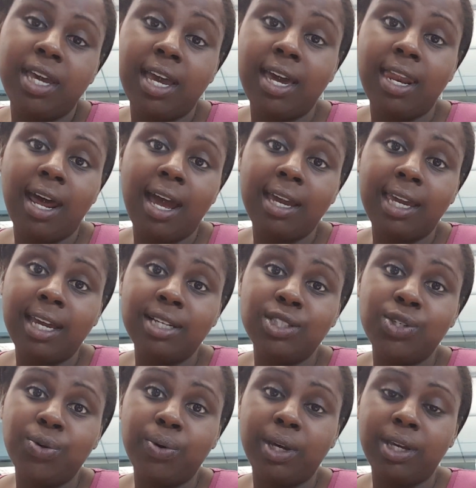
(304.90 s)
and I
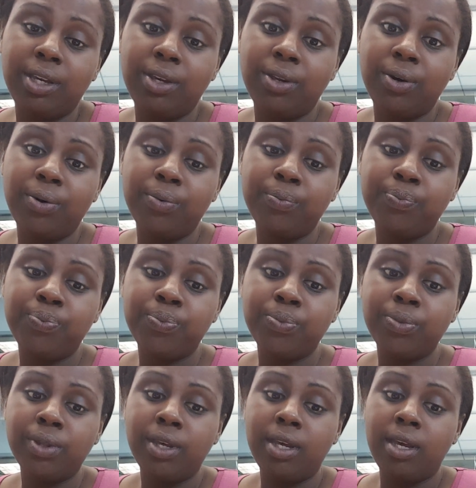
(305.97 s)
can't do it, you know?
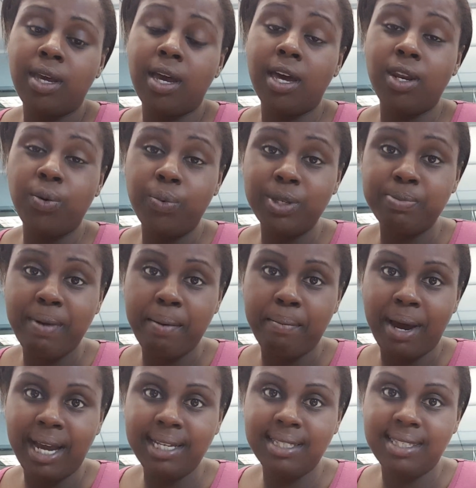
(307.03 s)
And it was my
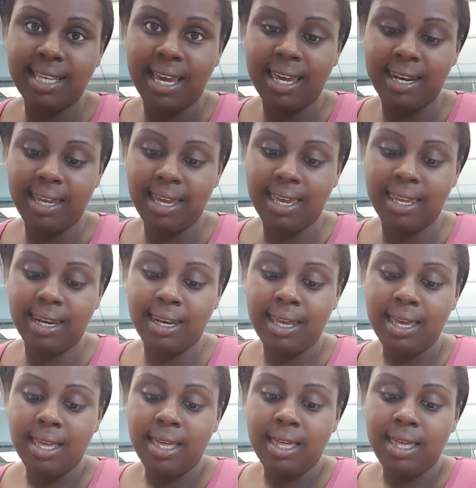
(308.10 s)
mindset. And